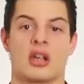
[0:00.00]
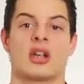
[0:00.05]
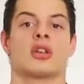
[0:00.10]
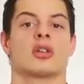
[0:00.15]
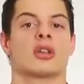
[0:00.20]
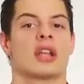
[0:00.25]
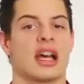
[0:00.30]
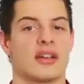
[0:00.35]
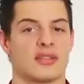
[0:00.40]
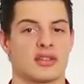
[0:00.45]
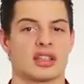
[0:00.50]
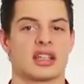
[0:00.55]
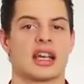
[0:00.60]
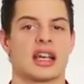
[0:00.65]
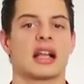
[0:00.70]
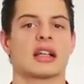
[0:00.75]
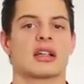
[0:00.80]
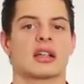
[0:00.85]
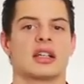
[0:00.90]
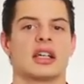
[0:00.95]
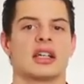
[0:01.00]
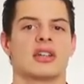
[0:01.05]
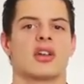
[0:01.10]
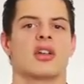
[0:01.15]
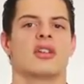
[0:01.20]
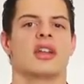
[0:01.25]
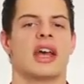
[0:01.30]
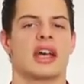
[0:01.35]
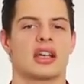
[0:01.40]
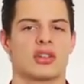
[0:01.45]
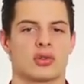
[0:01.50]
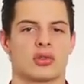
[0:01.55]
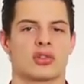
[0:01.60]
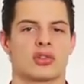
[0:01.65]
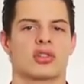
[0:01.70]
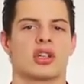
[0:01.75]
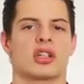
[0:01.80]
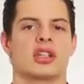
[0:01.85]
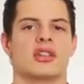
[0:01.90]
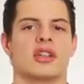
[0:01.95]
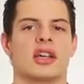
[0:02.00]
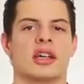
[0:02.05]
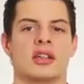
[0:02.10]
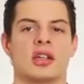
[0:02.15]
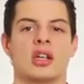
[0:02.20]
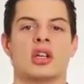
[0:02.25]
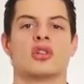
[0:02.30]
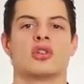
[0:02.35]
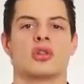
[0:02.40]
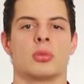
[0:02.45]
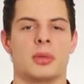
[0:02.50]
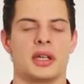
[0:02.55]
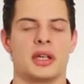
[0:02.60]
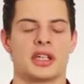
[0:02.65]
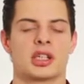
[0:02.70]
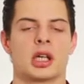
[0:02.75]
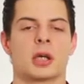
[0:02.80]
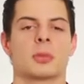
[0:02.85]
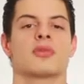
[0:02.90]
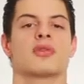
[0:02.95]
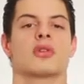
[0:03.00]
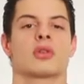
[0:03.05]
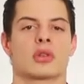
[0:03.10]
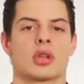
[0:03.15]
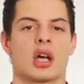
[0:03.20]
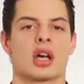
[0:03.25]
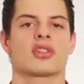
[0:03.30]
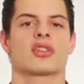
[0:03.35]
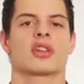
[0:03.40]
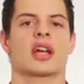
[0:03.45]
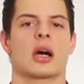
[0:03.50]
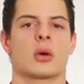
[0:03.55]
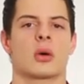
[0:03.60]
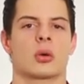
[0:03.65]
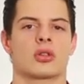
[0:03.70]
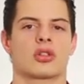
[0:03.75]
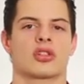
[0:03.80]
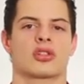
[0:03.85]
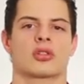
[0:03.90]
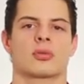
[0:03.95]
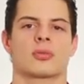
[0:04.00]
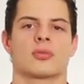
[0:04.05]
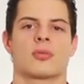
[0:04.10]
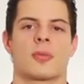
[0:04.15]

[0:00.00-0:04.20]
you'll have to calculate an extra study day to make up for lost hours.